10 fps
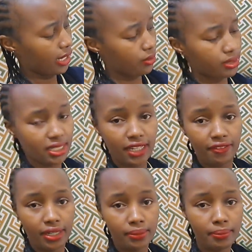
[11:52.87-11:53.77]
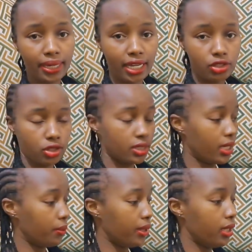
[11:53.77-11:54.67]
that I was given by a
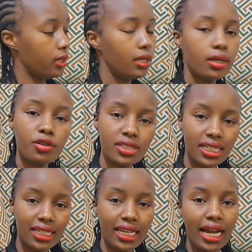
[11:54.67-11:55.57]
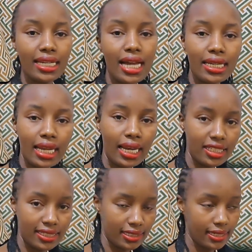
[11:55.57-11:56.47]
doctor. We recently had an
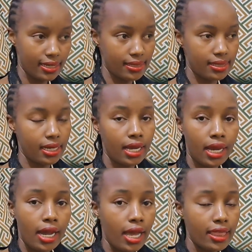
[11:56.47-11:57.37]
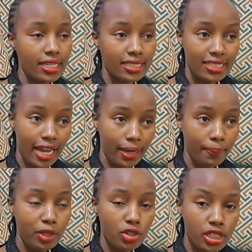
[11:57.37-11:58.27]
allergic test. There's a time
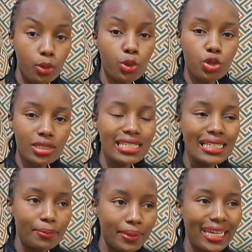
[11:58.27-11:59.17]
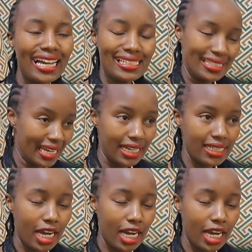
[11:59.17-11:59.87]
my daughter was not sleeping at night.